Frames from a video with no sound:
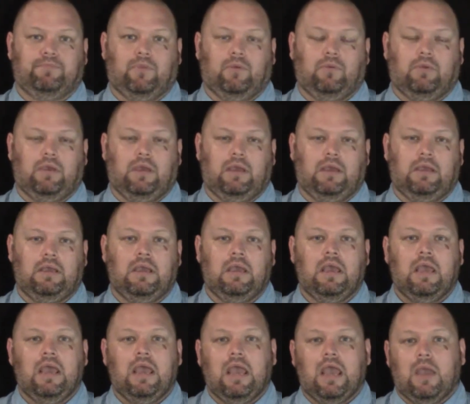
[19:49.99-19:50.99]
Okay?
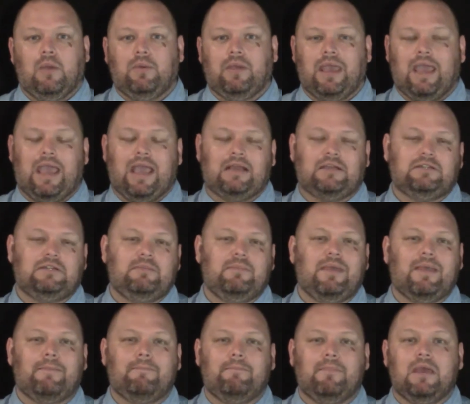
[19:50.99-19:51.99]
And we actually
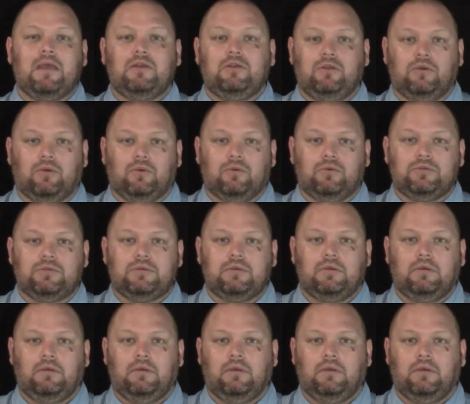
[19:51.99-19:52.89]
make menus